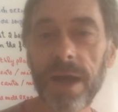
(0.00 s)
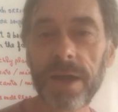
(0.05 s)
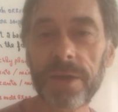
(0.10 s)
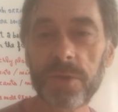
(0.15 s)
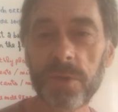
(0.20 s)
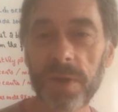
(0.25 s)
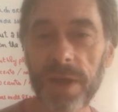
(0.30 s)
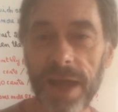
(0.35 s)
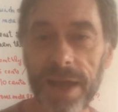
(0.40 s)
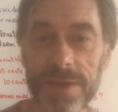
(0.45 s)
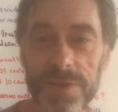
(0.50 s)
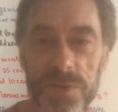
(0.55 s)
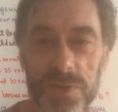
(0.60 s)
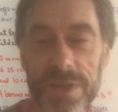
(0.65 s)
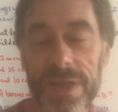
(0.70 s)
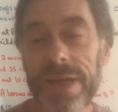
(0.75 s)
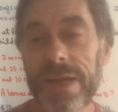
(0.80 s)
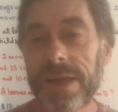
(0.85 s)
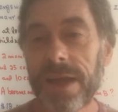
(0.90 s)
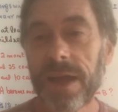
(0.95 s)
you
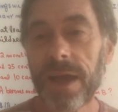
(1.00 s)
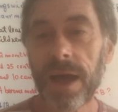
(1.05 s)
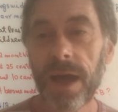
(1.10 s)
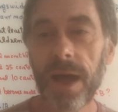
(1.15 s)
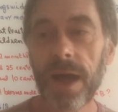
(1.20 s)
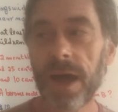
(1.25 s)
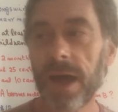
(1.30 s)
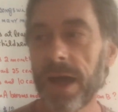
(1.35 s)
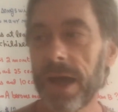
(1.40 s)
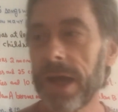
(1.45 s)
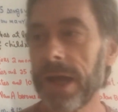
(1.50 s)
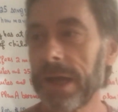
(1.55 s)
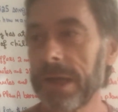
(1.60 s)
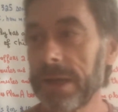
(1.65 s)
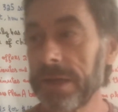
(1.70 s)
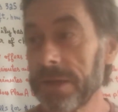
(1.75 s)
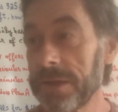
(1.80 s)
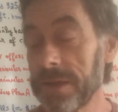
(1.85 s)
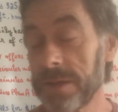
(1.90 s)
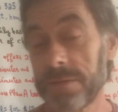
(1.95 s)
guys.
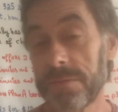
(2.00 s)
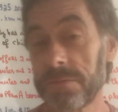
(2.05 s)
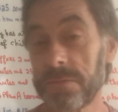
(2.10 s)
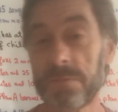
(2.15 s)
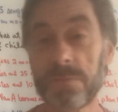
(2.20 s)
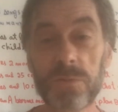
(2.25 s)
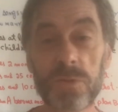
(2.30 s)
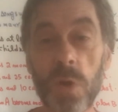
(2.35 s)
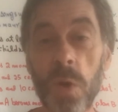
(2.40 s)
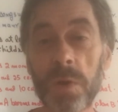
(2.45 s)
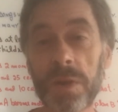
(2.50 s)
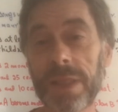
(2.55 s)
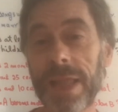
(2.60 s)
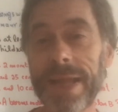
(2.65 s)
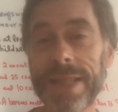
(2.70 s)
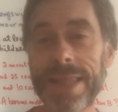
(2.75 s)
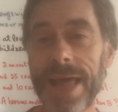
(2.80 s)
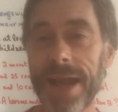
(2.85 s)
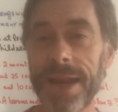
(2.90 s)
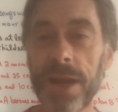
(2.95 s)
Don't
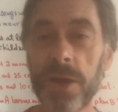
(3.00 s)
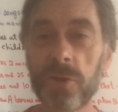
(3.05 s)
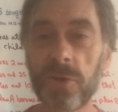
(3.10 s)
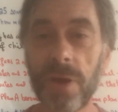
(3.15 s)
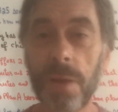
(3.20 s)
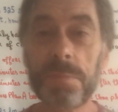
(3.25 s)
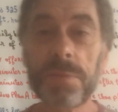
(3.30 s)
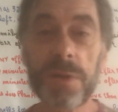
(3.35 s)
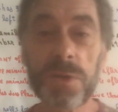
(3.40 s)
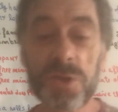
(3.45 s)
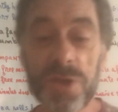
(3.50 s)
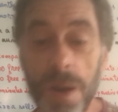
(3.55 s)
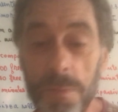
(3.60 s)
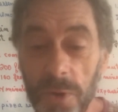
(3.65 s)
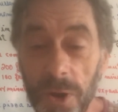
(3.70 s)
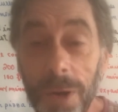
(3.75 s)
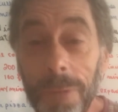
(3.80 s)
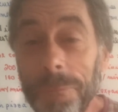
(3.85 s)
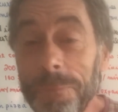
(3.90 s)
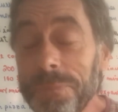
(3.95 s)
let that interrupt your
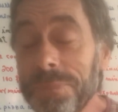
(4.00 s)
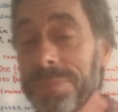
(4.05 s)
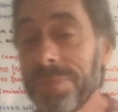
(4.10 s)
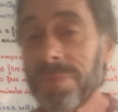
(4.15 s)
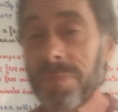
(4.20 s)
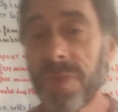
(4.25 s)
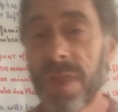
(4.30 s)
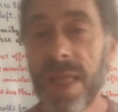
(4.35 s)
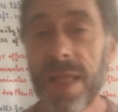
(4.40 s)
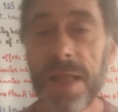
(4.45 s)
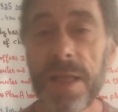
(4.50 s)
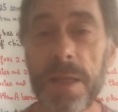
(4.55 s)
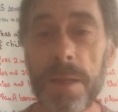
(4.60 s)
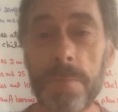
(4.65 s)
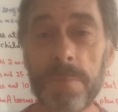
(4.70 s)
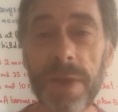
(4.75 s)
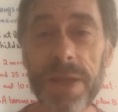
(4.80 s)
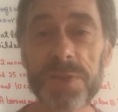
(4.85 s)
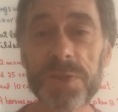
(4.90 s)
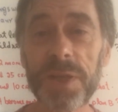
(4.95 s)
summer.
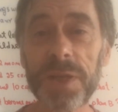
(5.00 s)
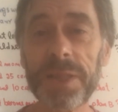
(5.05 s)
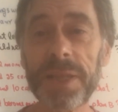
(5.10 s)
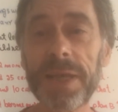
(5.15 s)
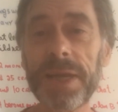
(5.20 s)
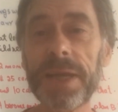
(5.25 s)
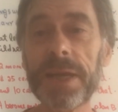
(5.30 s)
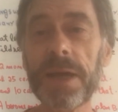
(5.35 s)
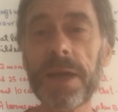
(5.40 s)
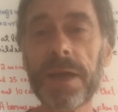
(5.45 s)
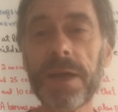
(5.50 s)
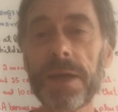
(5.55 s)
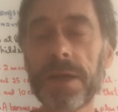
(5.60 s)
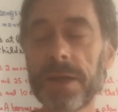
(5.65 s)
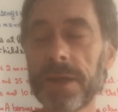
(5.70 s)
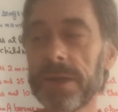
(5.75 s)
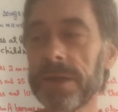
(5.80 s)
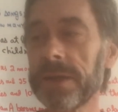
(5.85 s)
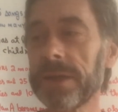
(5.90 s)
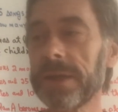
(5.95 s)
Basically,
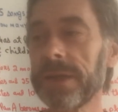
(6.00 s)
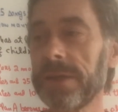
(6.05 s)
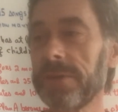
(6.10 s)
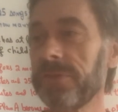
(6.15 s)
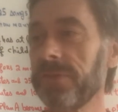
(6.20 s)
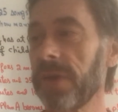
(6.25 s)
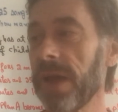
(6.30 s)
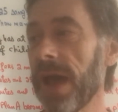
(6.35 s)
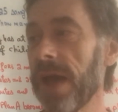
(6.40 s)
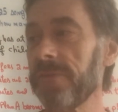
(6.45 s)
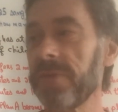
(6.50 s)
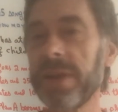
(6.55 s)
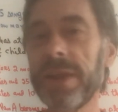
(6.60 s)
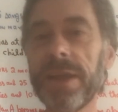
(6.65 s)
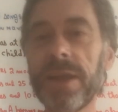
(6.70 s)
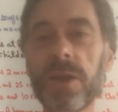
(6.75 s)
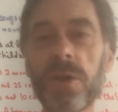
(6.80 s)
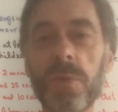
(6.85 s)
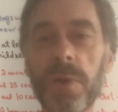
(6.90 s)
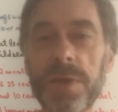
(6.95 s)
if you have
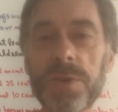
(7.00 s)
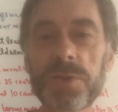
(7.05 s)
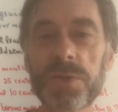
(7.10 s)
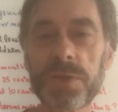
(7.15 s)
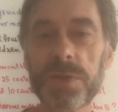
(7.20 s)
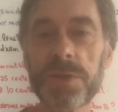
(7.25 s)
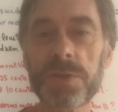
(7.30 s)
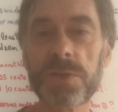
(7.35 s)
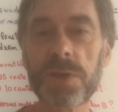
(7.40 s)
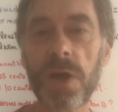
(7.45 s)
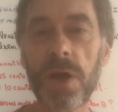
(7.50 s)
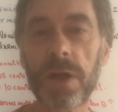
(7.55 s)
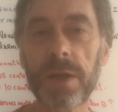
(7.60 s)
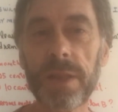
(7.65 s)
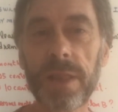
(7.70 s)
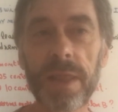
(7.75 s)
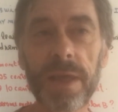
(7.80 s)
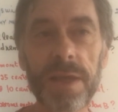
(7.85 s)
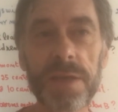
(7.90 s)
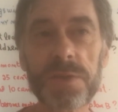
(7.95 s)
any questions
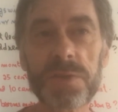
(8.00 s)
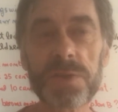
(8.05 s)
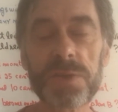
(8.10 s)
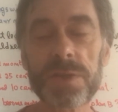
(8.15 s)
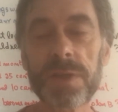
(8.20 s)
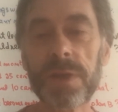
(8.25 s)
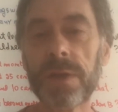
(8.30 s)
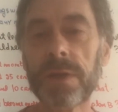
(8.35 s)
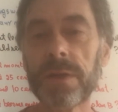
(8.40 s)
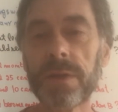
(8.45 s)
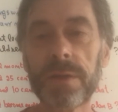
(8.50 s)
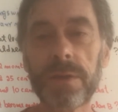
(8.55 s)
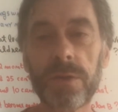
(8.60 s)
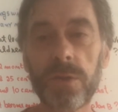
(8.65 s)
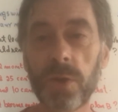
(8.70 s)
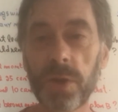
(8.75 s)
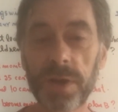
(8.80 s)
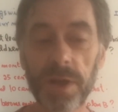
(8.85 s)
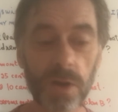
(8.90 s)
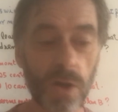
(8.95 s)
on this,
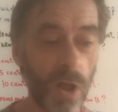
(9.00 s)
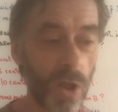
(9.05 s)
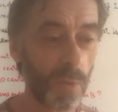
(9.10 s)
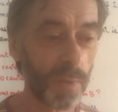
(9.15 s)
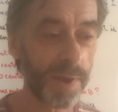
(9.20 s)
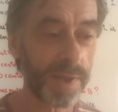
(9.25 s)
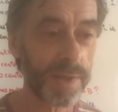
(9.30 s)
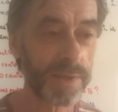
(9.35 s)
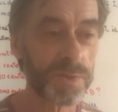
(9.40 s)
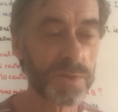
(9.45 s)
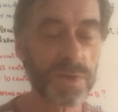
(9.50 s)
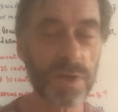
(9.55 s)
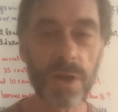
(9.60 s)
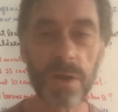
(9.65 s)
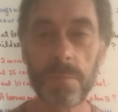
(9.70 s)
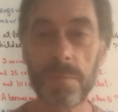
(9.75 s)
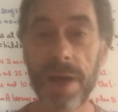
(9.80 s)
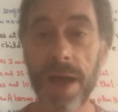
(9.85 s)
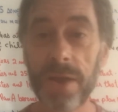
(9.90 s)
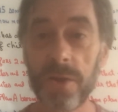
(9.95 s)
you can always
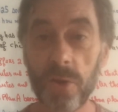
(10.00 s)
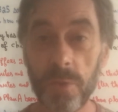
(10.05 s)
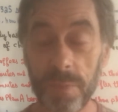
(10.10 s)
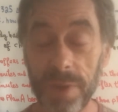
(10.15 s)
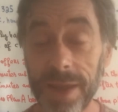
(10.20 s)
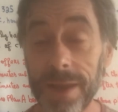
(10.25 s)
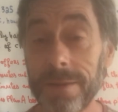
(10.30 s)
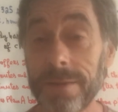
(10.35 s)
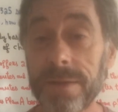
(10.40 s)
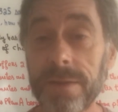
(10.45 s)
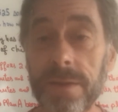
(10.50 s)
mail me.